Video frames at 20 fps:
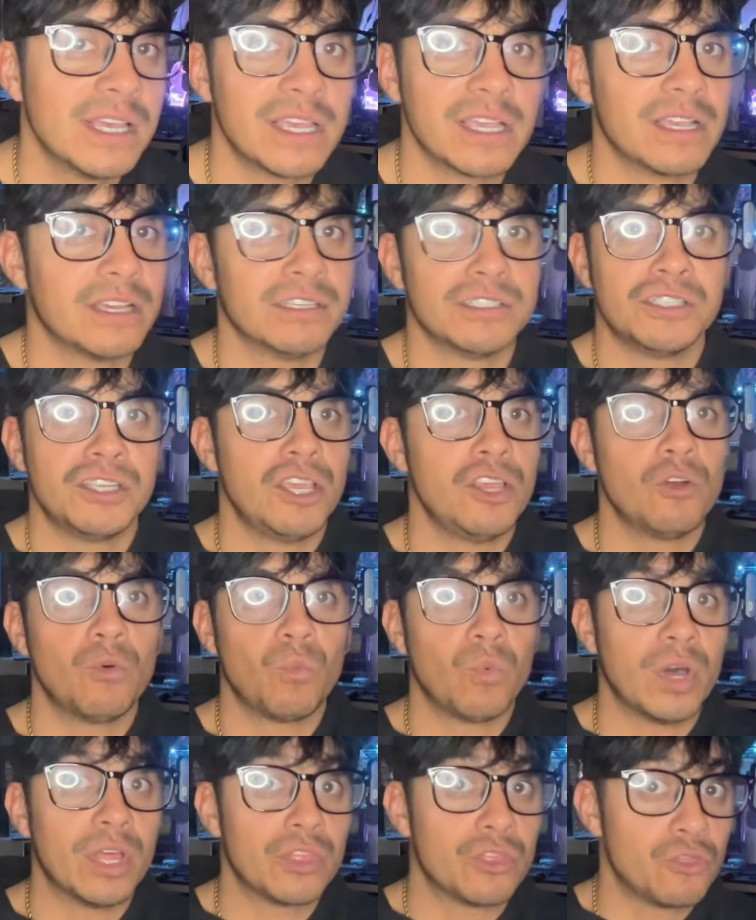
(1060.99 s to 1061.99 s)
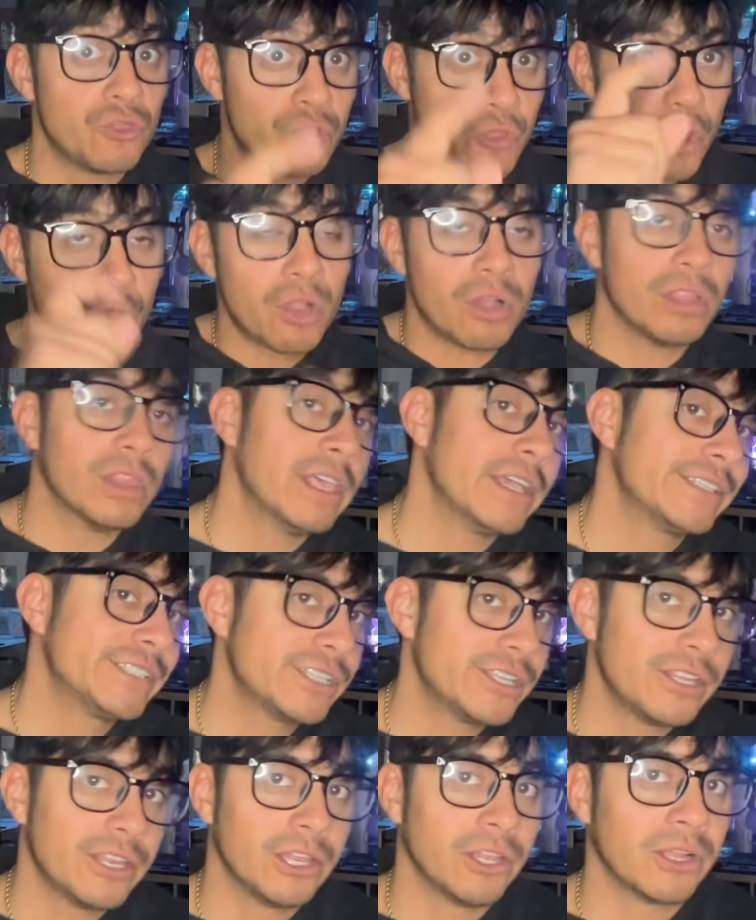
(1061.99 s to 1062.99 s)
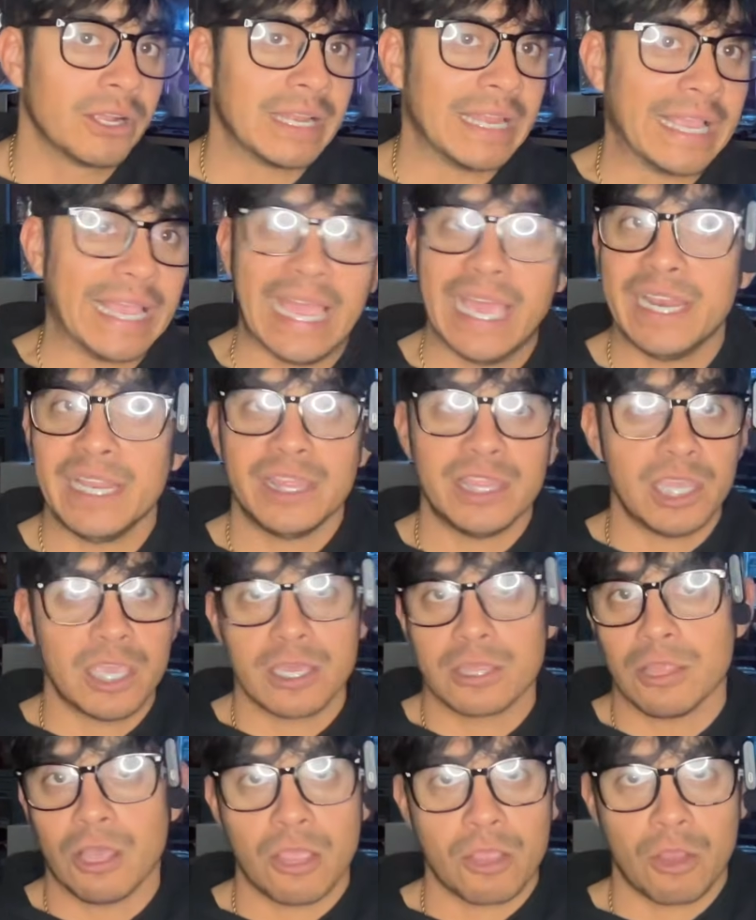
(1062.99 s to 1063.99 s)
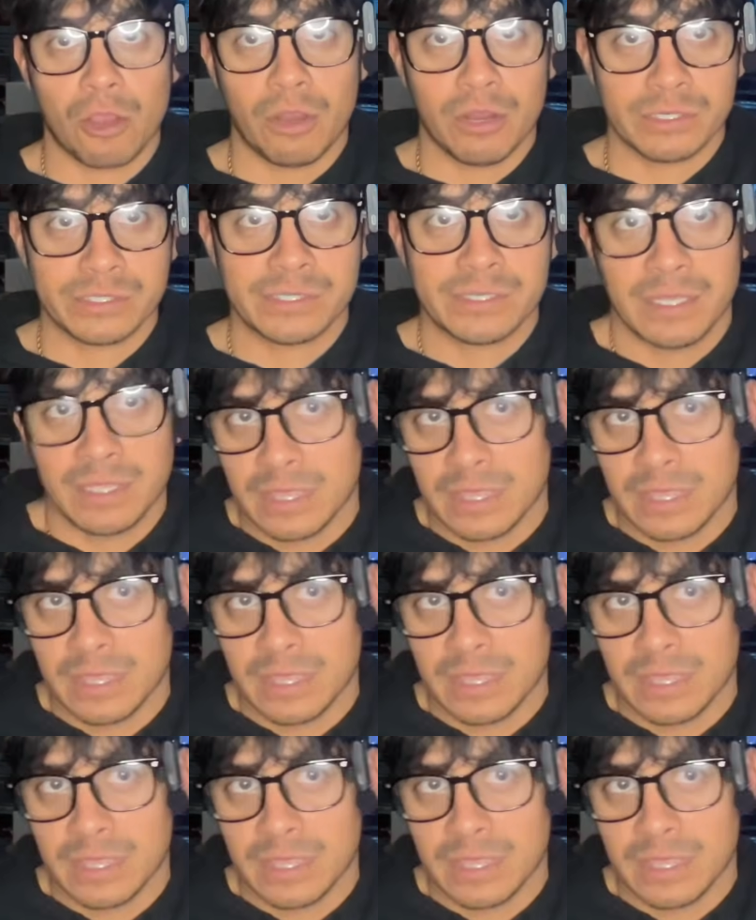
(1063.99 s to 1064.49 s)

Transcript: because they don't want their collection to look like anything like ours,